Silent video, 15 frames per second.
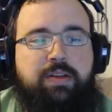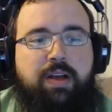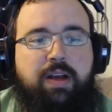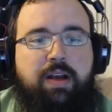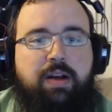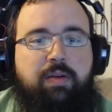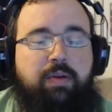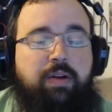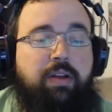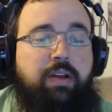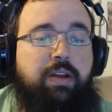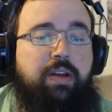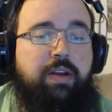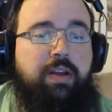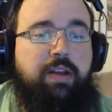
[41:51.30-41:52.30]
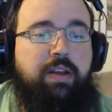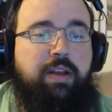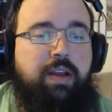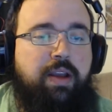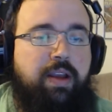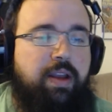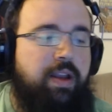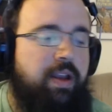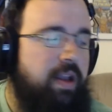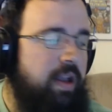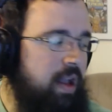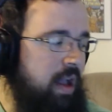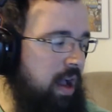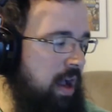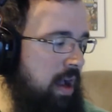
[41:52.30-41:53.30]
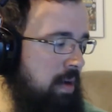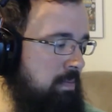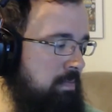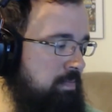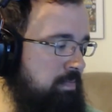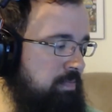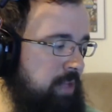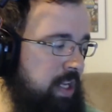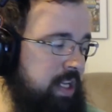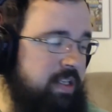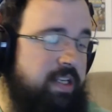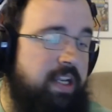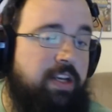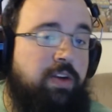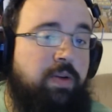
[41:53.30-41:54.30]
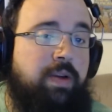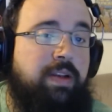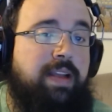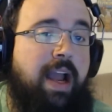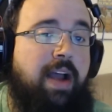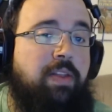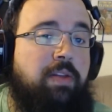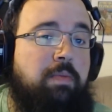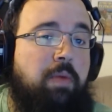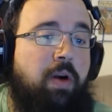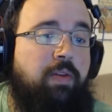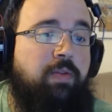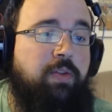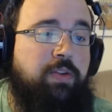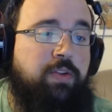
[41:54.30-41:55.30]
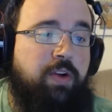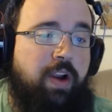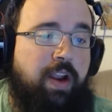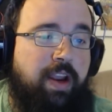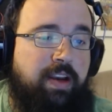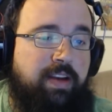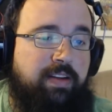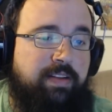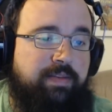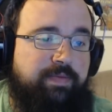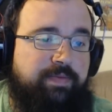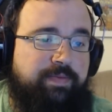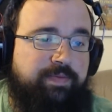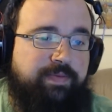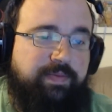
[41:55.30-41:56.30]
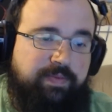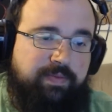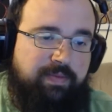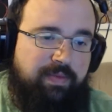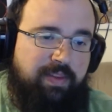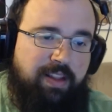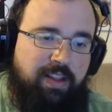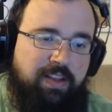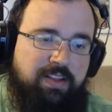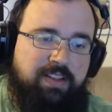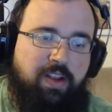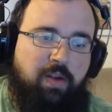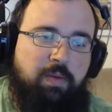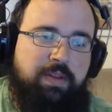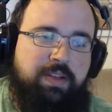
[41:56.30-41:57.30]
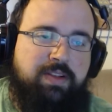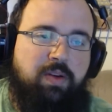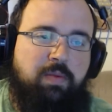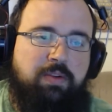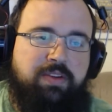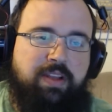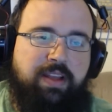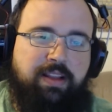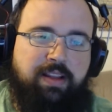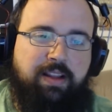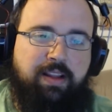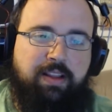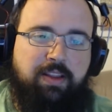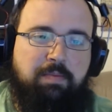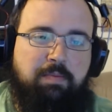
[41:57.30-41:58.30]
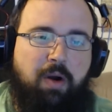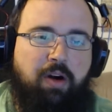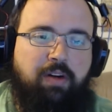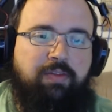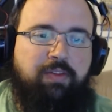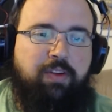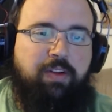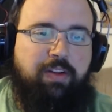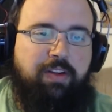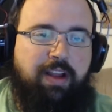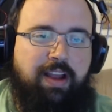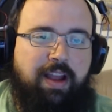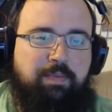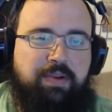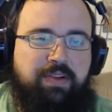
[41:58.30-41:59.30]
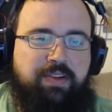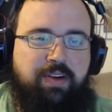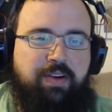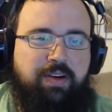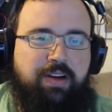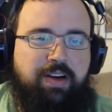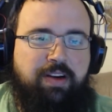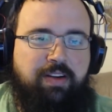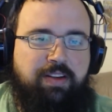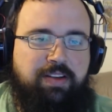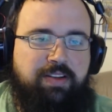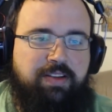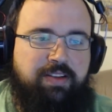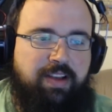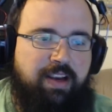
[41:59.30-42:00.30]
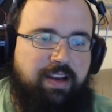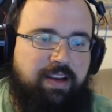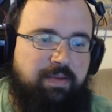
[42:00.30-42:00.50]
really good. Continuing down the Marvel train. This is almost like the Marvel episode here. This is like